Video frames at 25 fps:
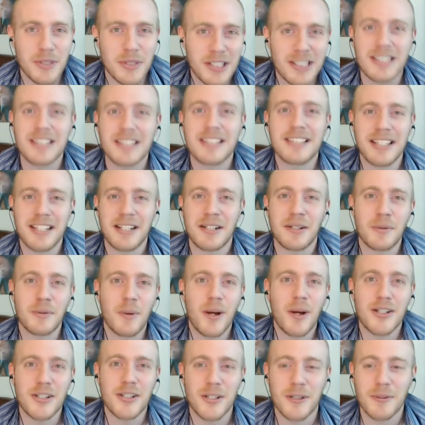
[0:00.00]
just gonna sit here and
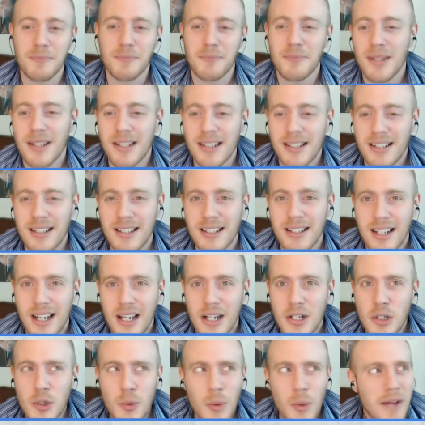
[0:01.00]
watch you.
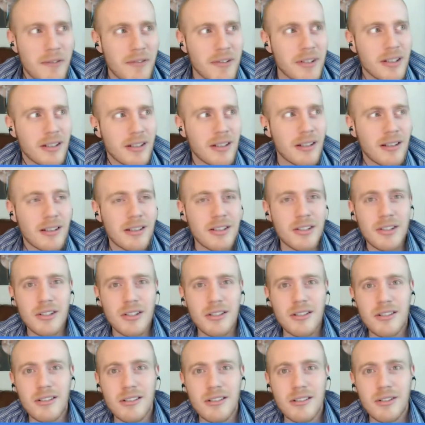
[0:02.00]
Do we
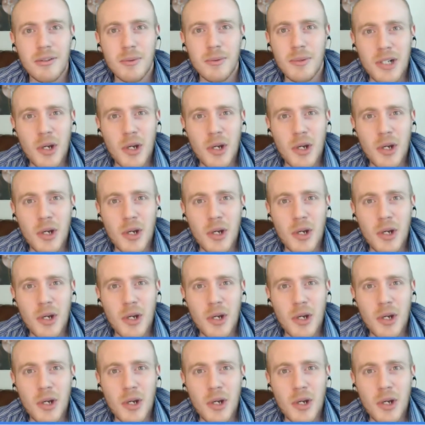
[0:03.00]
Do we